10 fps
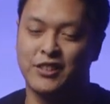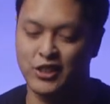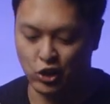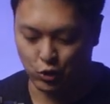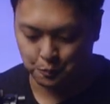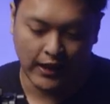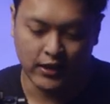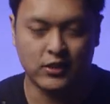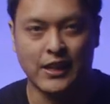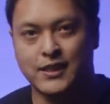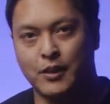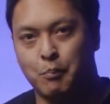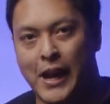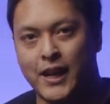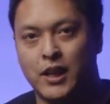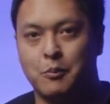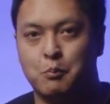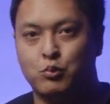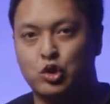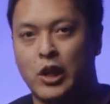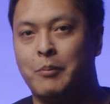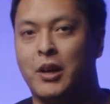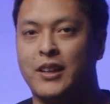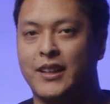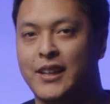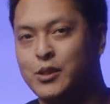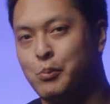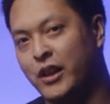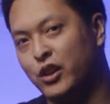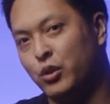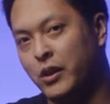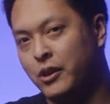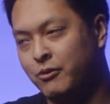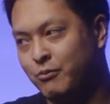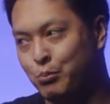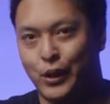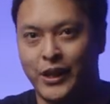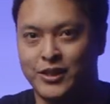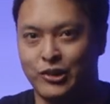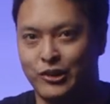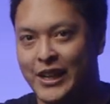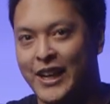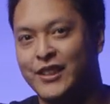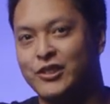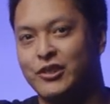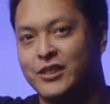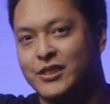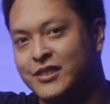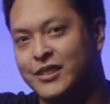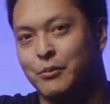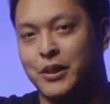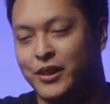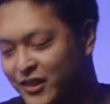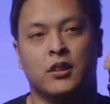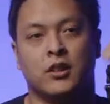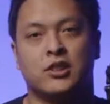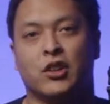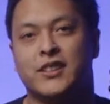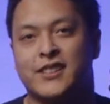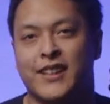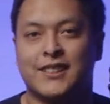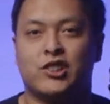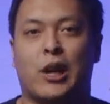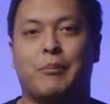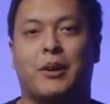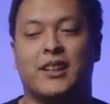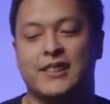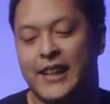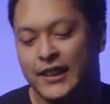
so I use it as a backup tripod in case my other one breaks or dies or something. So this next tripod is